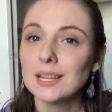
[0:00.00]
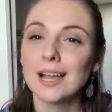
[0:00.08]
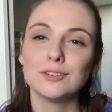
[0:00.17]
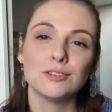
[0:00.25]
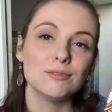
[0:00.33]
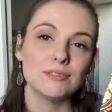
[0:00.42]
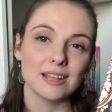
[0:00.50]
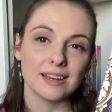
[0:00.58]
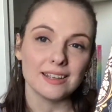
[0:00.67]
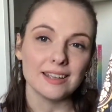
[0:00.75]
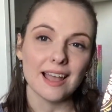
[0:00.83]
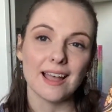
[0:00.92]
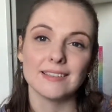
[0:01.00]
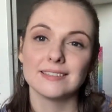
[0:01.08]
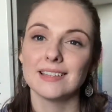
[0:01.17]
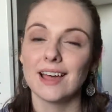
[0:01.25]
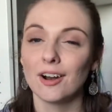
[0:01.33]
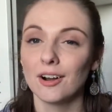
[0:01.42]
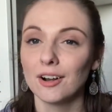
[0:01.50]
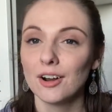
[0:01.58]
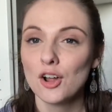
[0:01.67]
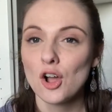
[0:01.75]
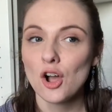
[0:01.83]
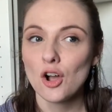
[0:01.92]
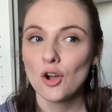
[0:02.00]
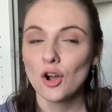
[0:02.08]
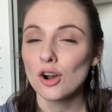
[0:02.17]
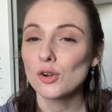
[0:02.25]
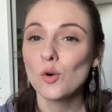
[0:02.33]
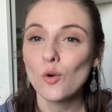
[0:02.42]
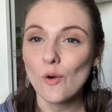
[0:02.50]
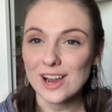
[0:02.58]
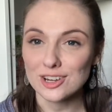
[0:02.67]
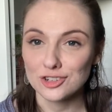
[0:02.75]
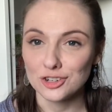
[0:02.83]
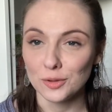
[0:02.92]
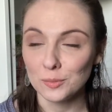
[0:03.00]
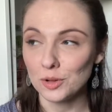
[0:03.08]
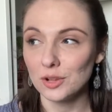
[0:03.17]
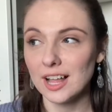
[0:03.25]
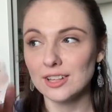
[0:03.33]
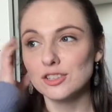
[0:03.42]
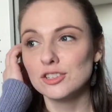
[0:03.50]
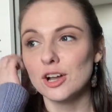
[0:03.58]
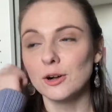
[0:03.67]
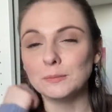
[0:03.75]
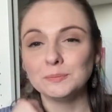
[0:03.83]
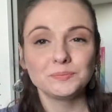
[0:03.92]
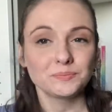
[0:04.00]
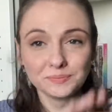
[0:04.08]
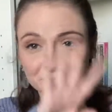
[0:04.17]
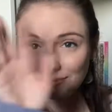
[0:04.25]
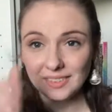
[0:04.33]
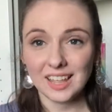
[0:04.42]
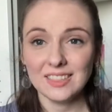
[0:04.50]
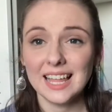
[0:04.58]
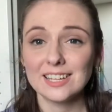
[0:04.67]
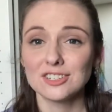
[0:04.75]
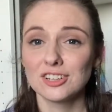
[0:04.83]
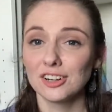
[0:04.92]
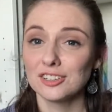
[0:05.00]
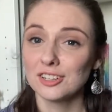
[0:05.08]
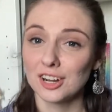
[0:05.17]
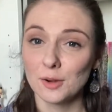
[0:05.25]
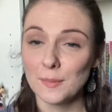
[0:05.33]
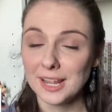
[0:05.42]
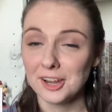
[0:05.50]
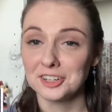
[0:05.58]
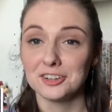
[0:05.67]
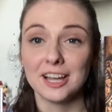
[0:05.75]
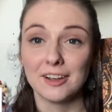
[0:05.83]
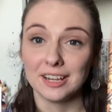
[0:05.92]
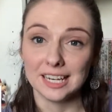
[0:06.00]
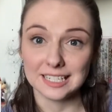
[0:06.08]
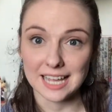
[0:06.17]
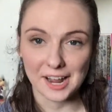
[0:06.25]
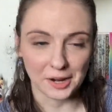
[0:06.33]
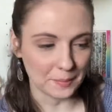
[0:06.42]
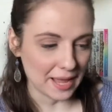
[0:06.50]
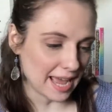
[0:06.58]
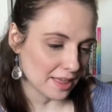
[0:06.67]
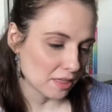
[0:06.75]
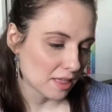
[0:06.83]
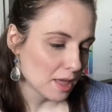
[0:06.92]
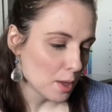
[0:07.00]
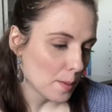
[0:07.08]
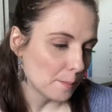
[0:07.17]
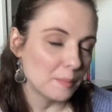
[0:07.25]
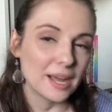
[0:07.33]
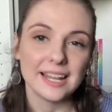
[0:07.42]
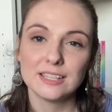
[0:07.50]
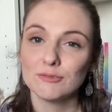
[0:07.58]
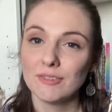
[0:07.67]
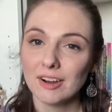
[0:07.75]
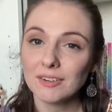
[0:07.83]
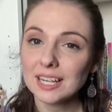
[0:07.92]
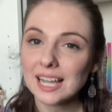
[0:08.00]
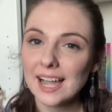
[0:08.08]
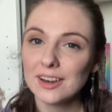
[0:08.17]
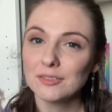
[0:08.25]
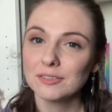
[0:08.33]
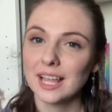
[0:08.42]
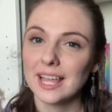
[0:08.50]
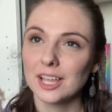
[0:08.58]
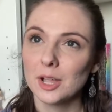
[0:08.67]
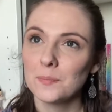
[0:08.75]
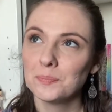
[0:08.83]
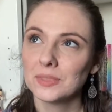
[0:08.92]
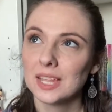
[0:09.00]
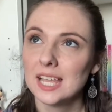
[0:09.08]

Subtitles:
tattoos that he has that are questionable, and so that starts our main character down an entire path. But it's very kind of like